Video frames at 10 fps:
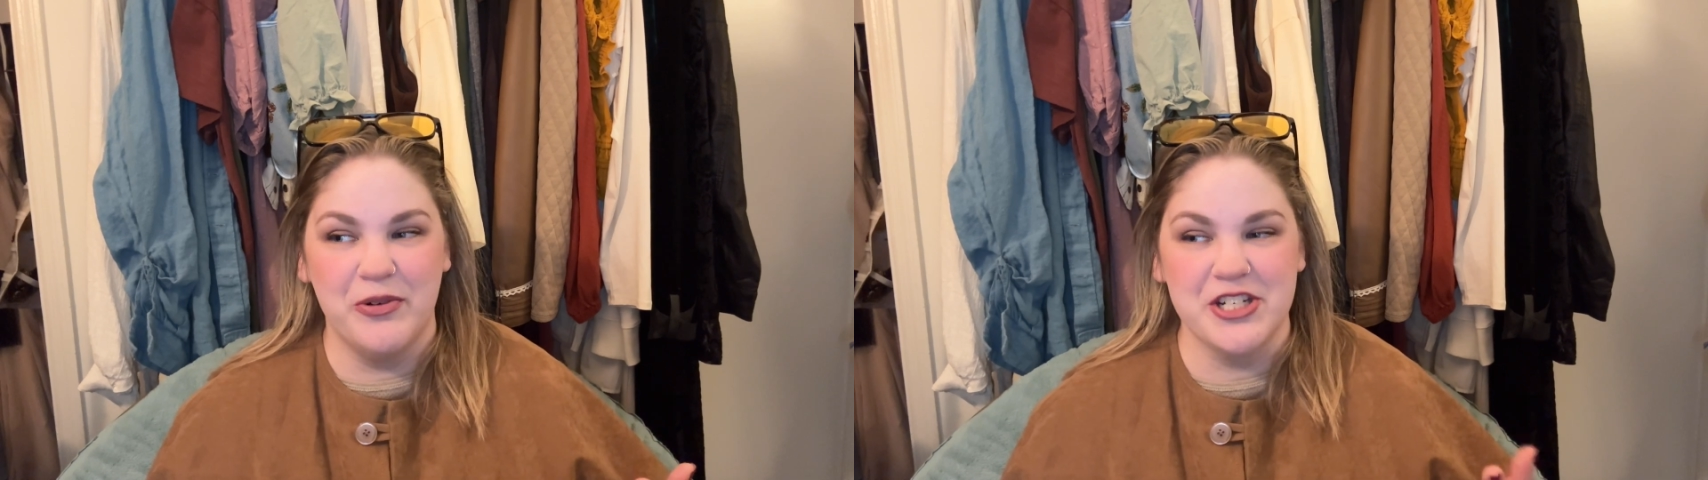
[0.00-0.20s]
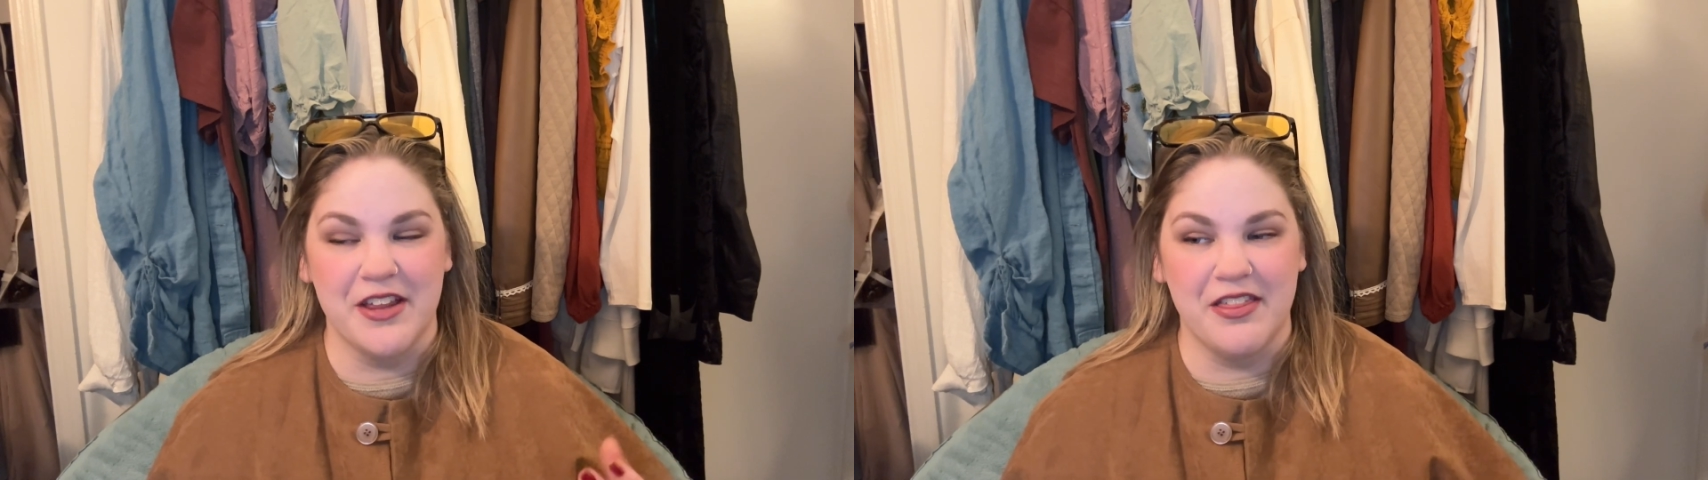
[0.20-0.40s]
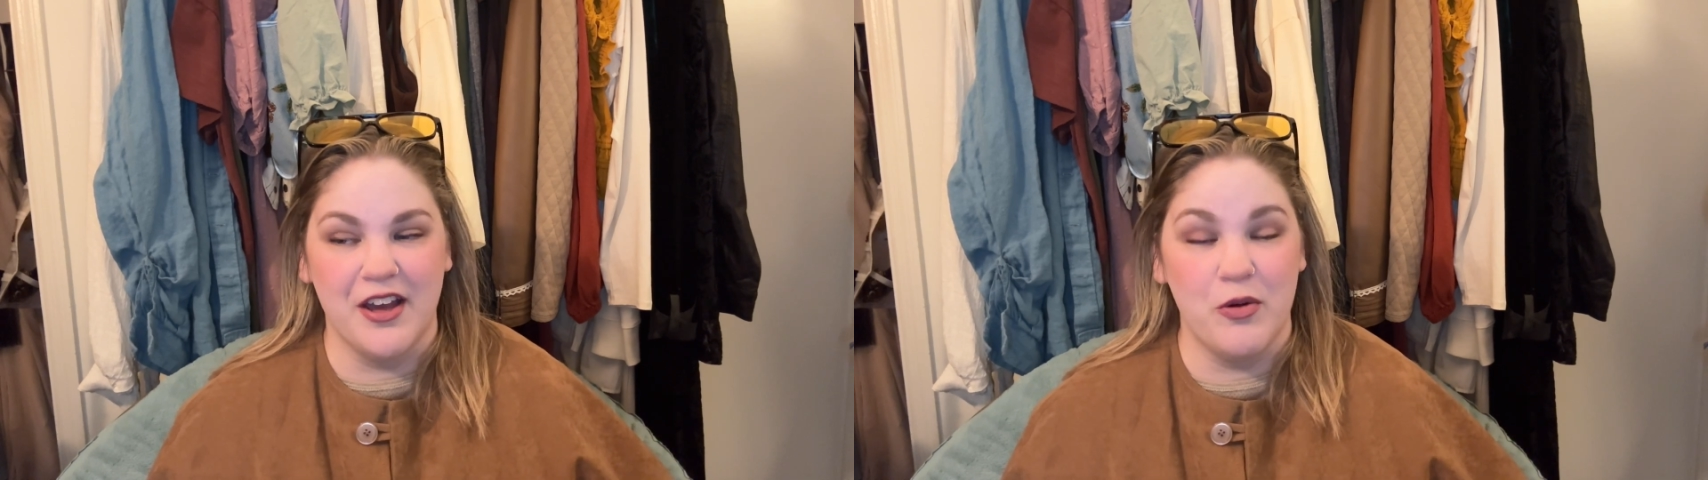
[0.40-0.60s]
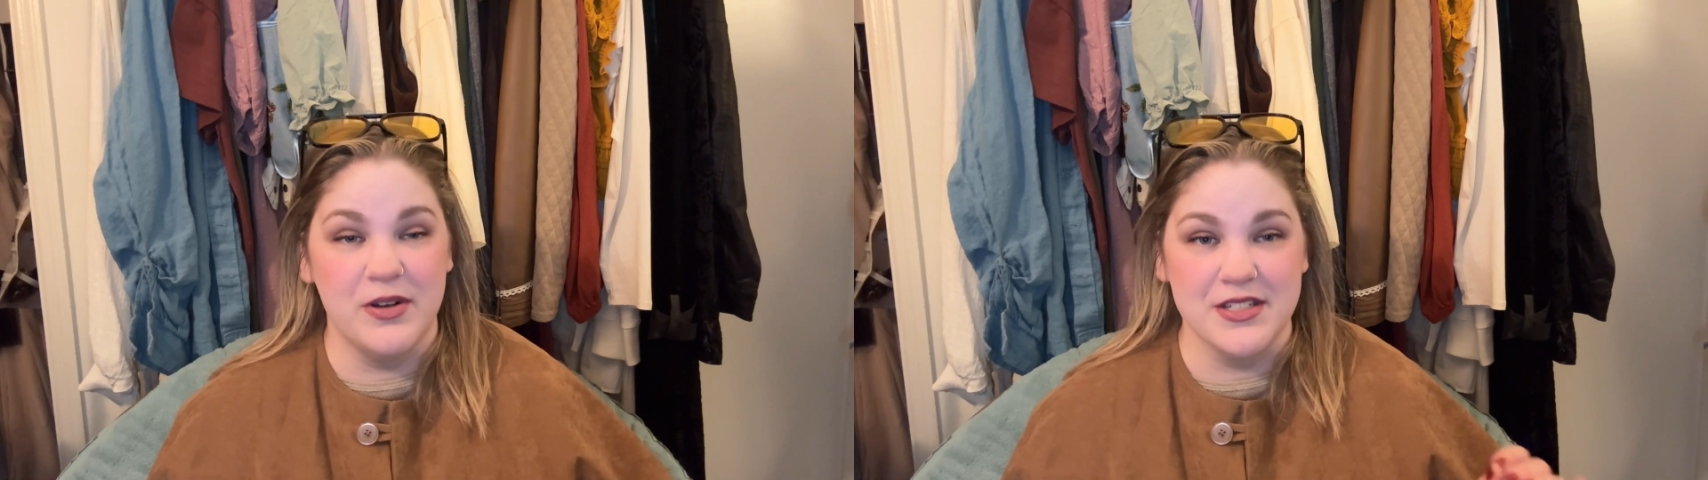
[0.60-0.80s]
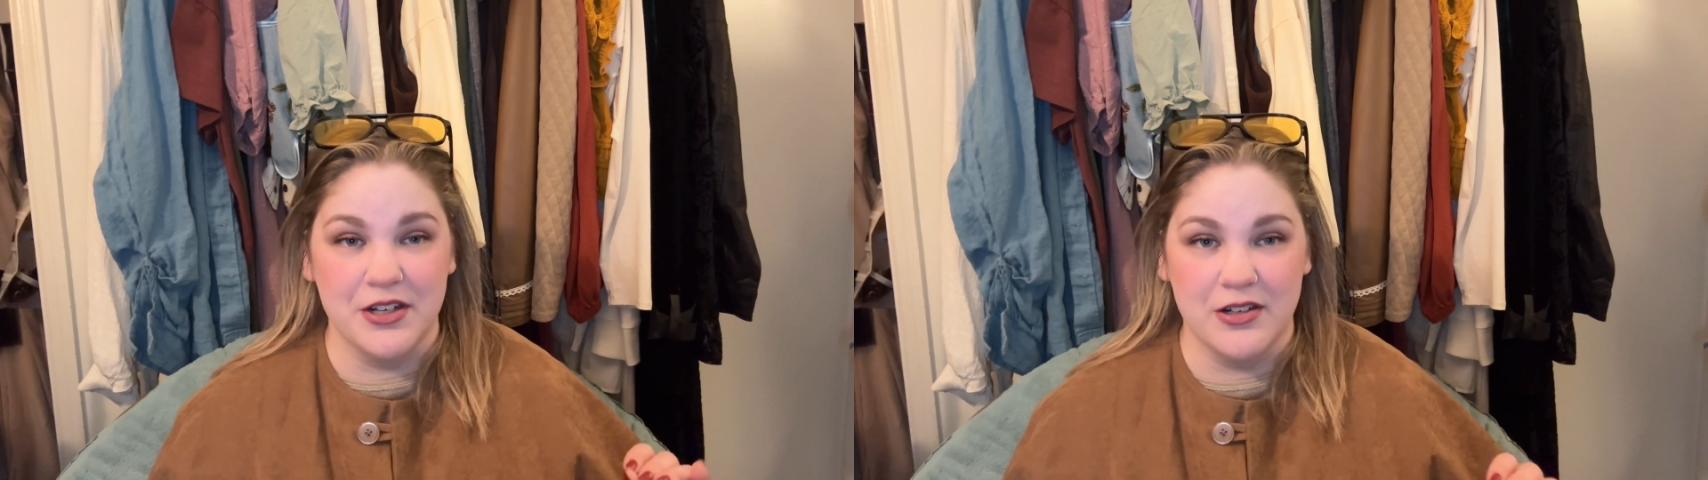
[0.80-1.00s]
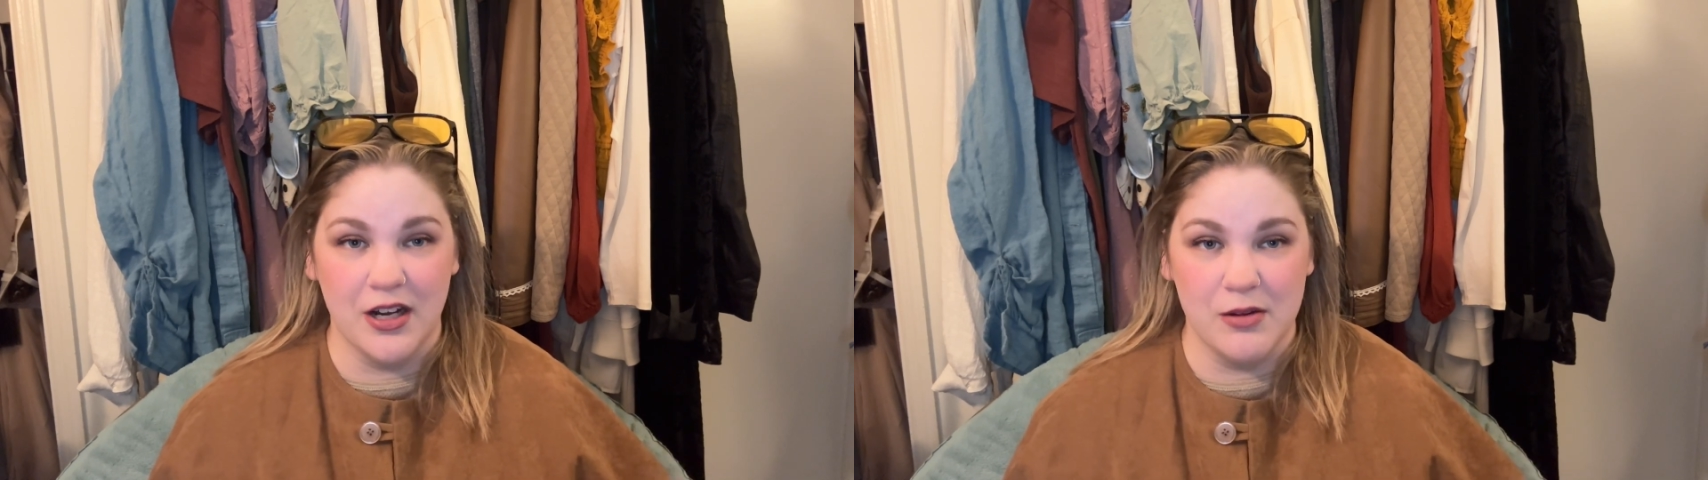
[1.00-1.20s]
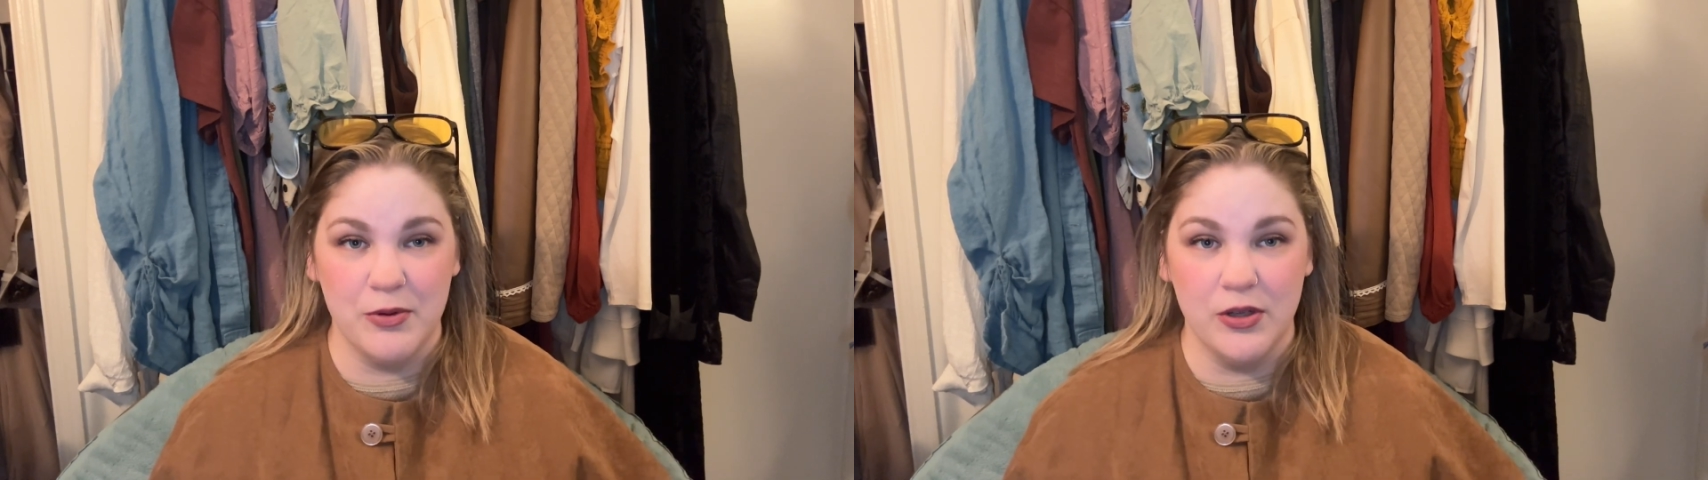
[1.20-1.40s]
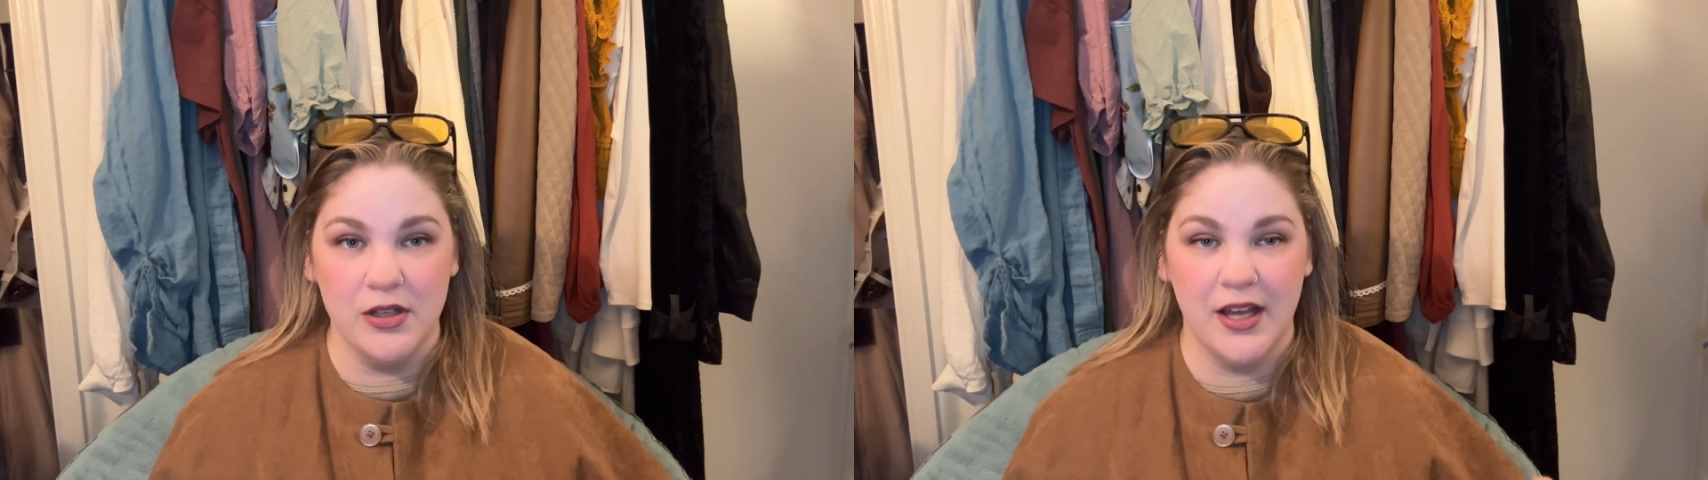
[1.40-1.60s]
which I think was
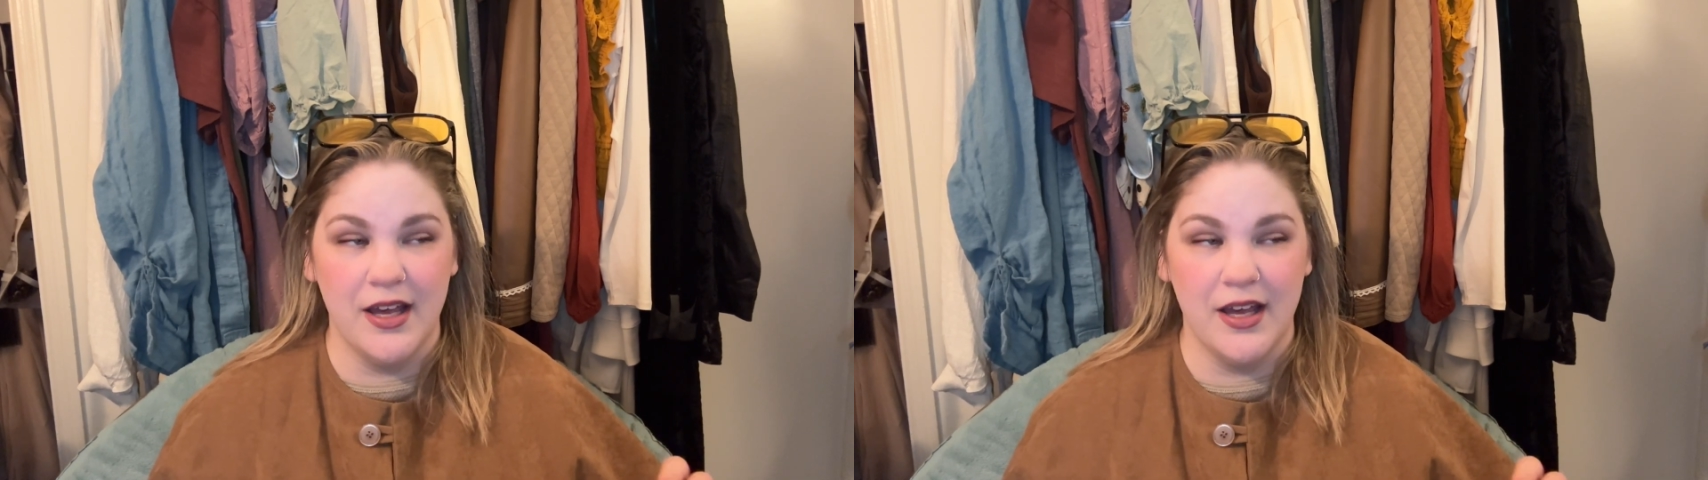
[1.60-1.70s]
incredible,